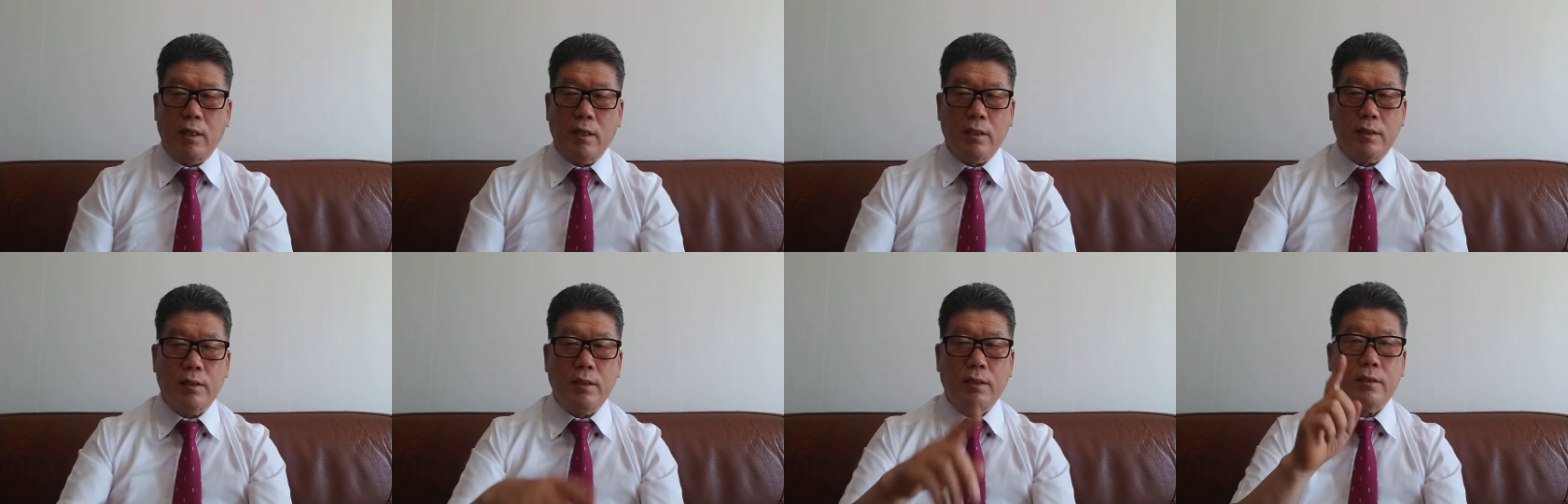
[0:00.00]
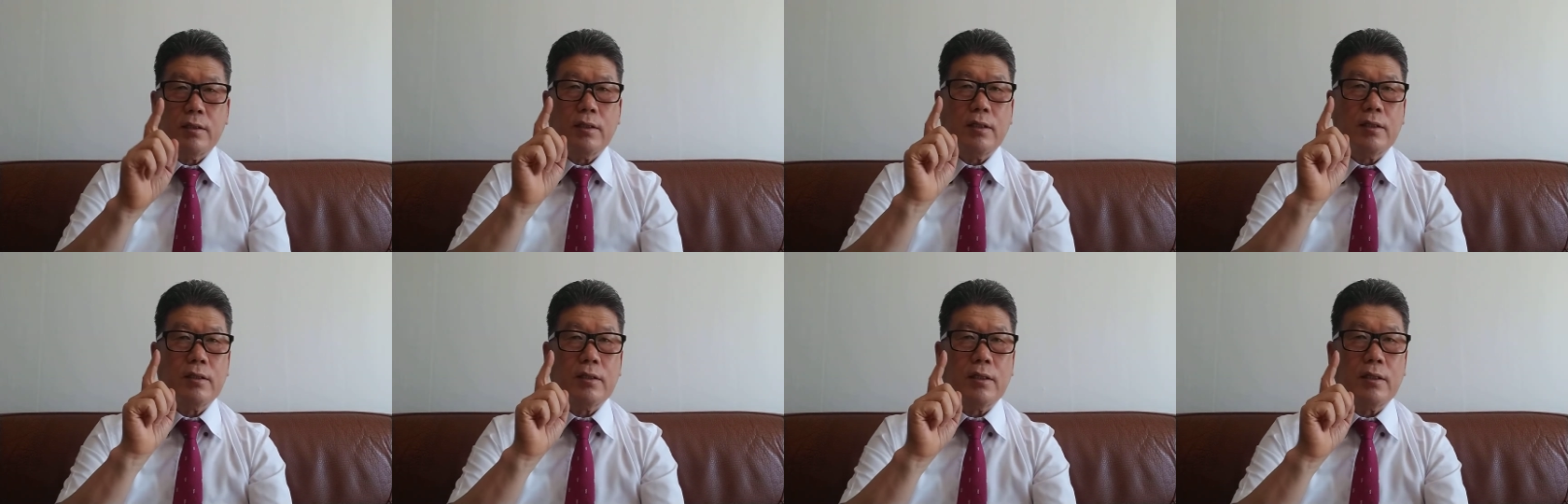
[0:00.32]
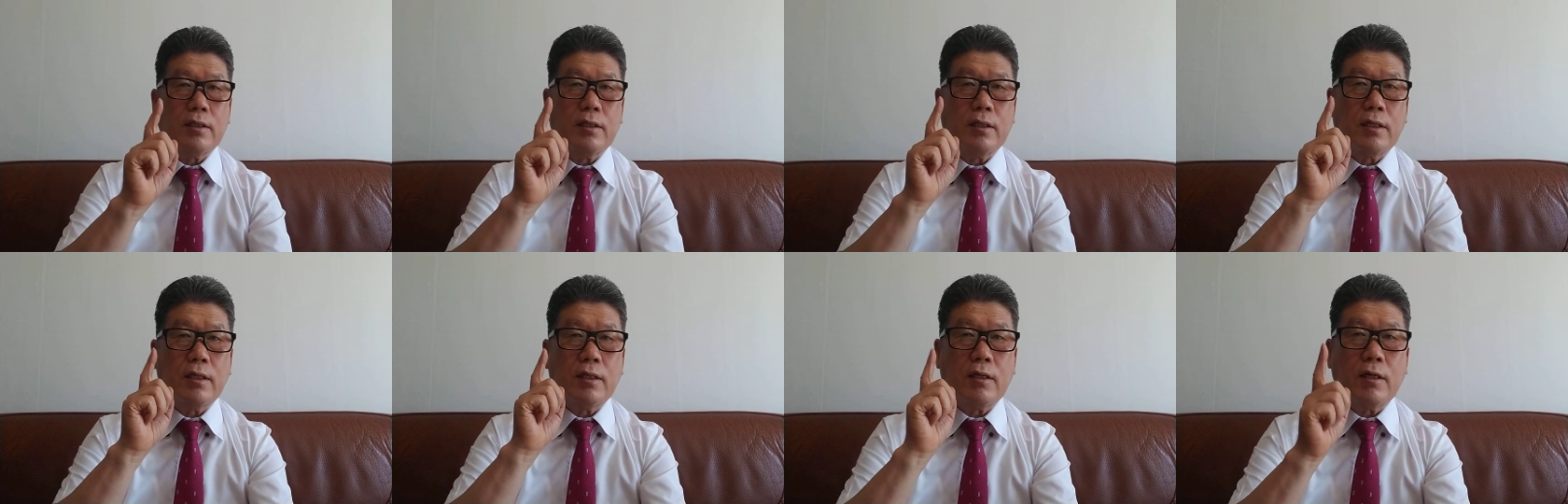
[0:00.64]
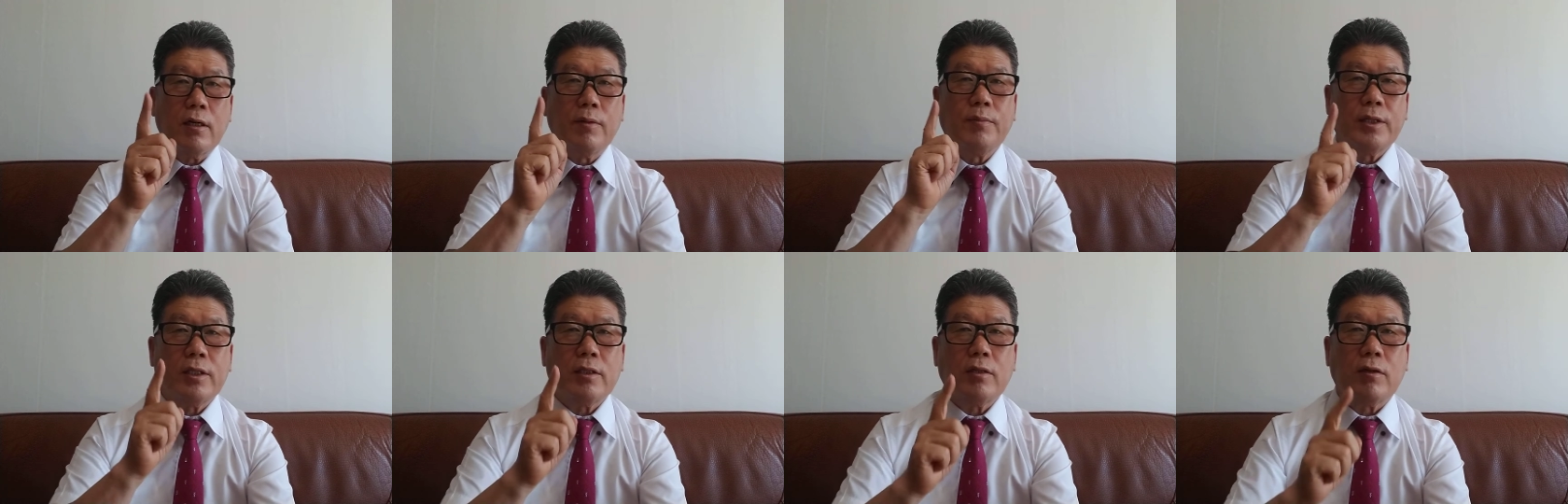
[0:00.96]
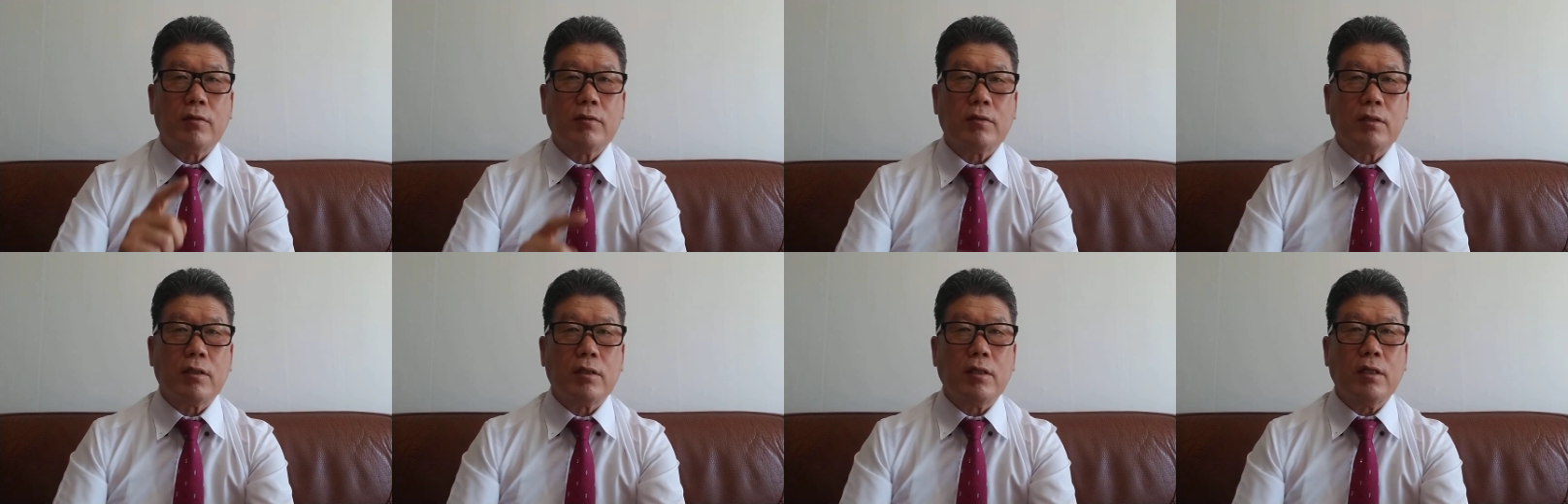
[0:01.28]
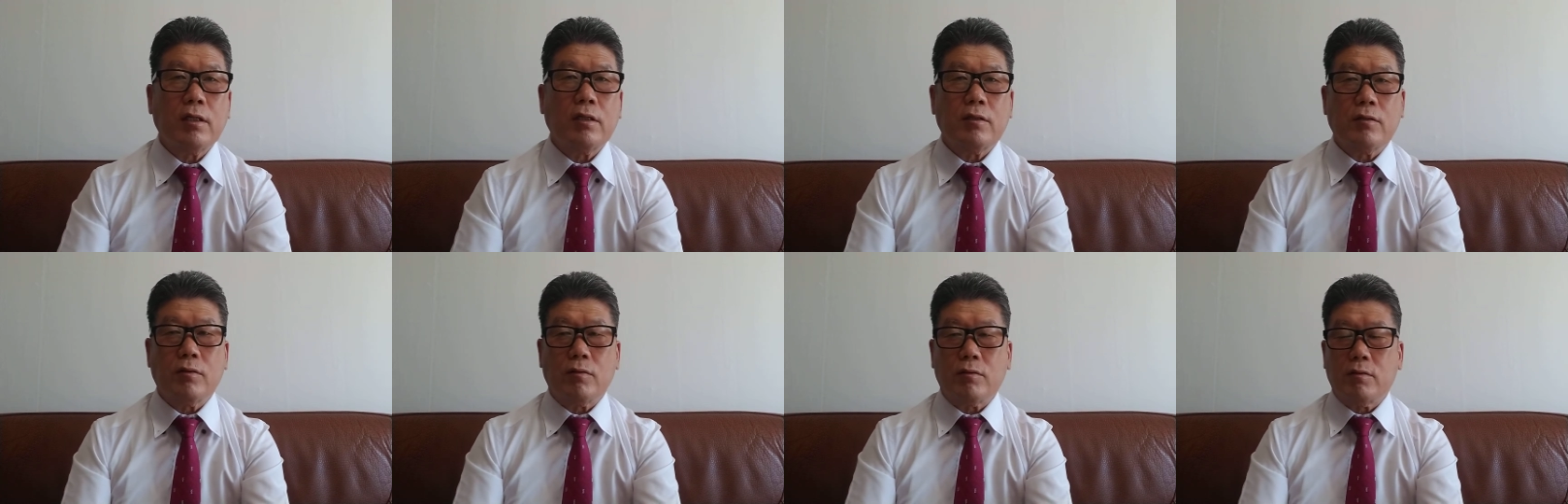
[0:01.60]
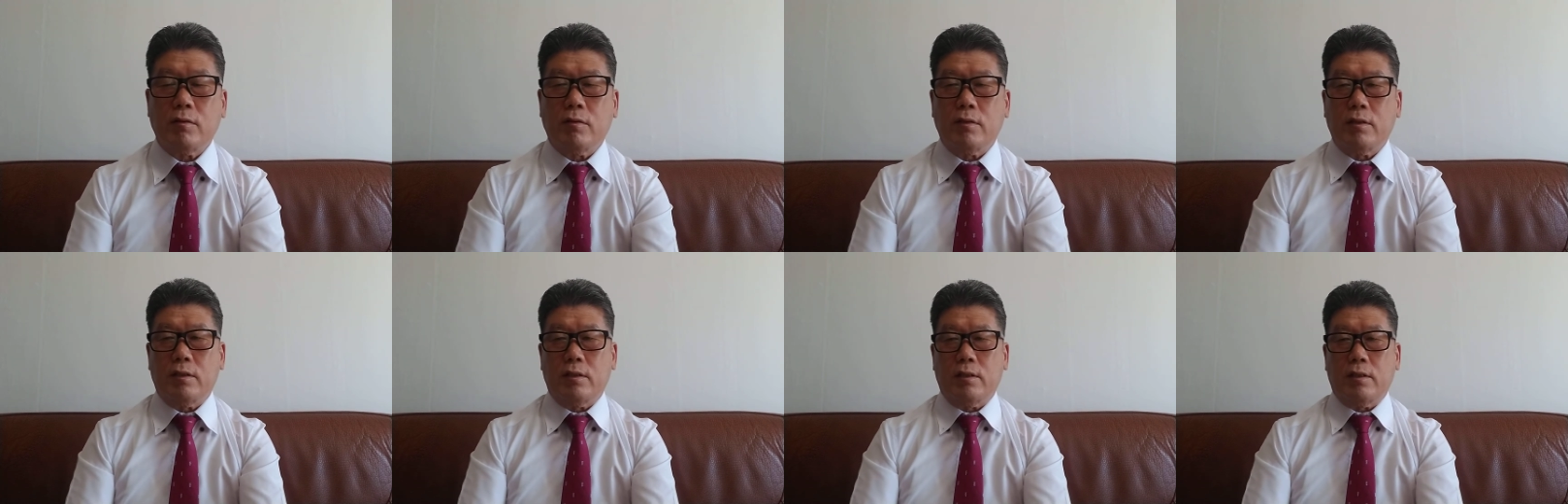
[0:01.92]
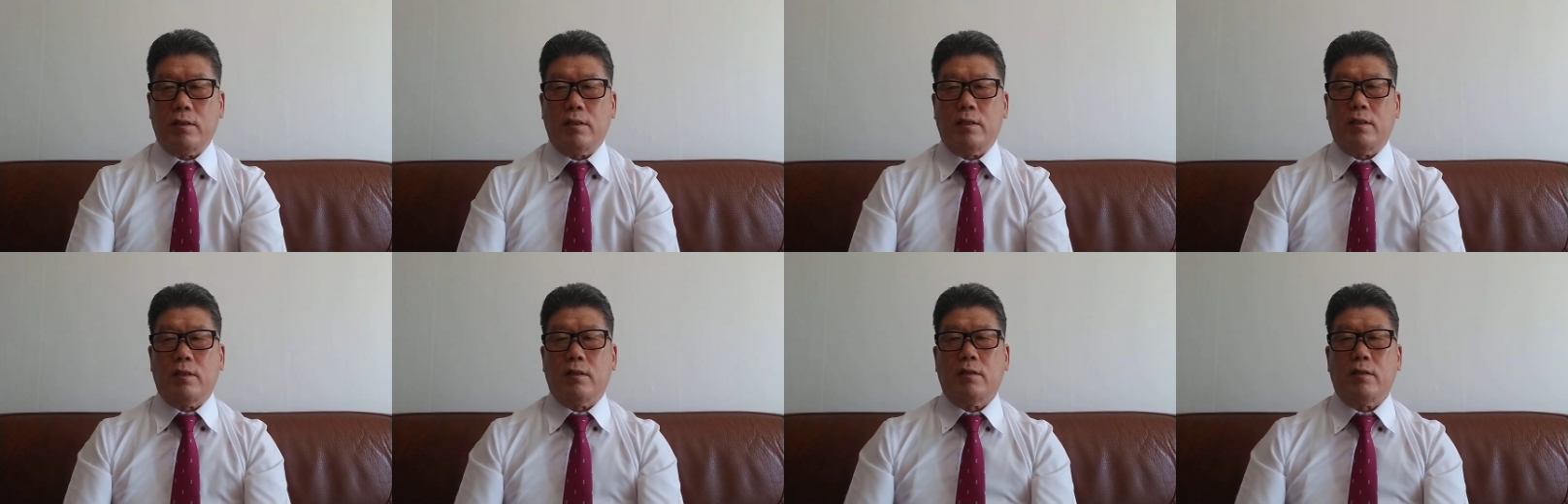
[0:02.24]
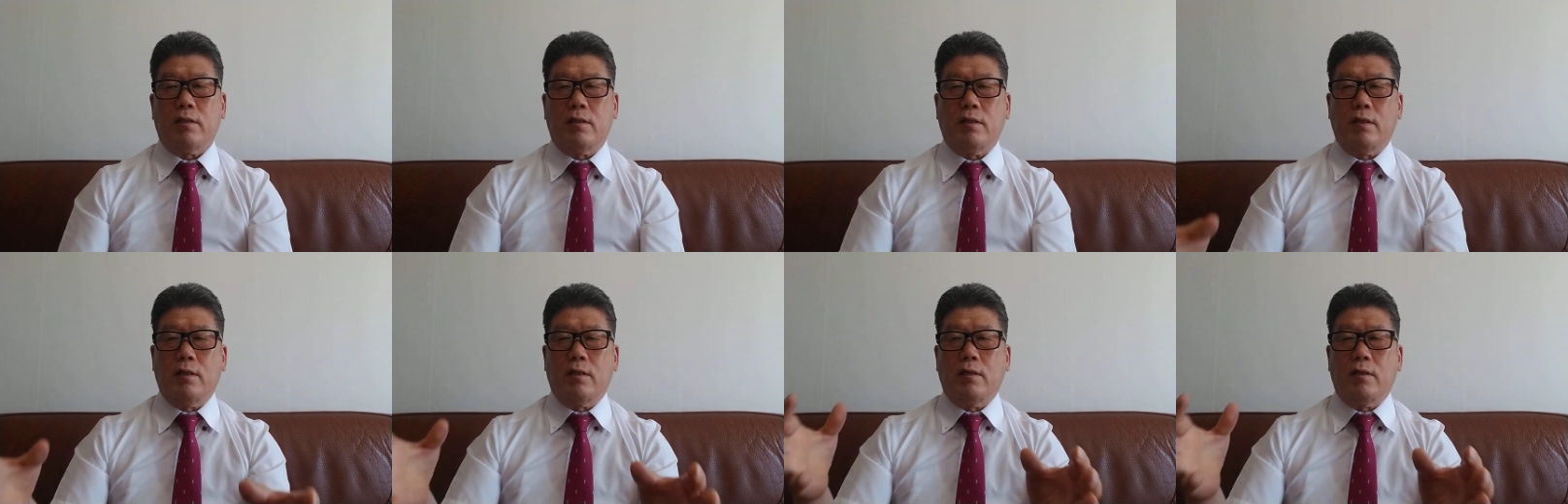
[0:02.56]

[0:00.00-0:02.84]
This is the commission option. Dutch option is the other.